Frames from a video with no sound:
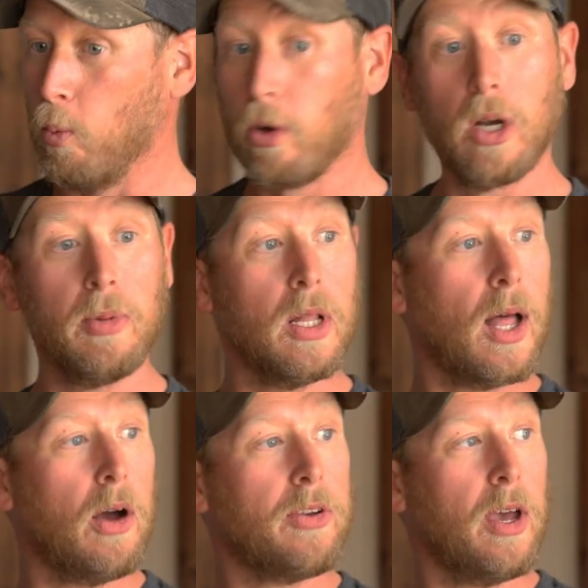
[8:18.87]
we're going to be
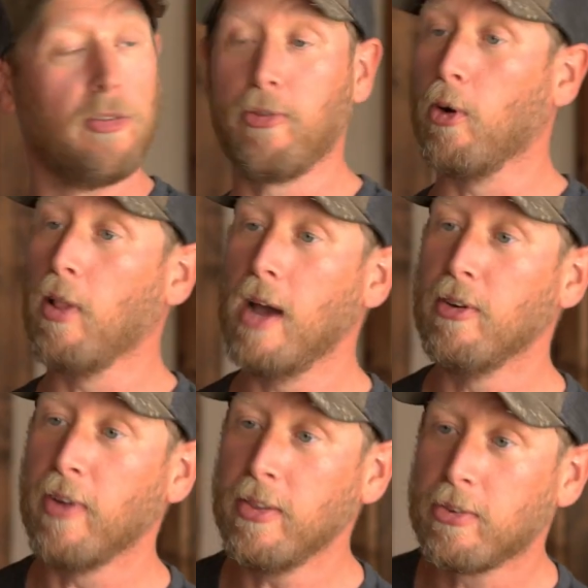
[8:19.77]
allowed to have 4 live
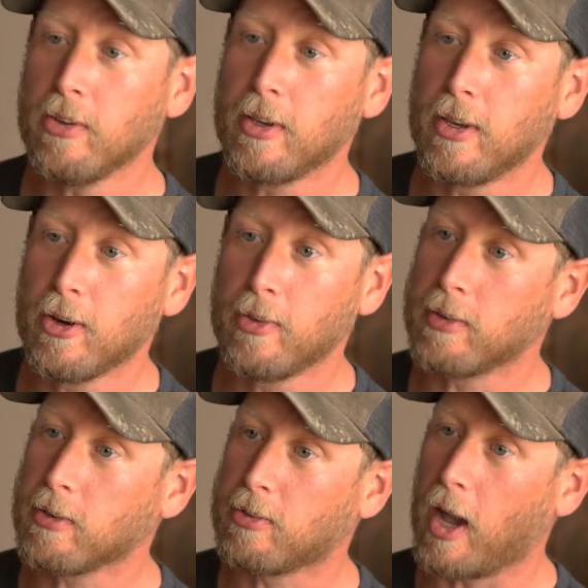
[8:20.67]
events a year.
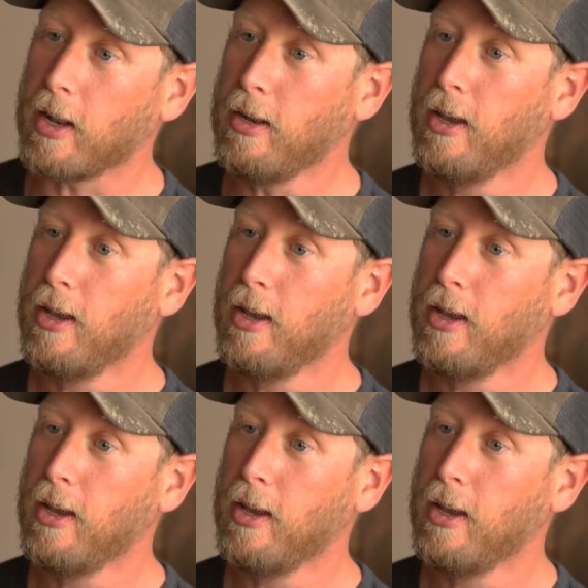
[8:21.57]
That's exciting.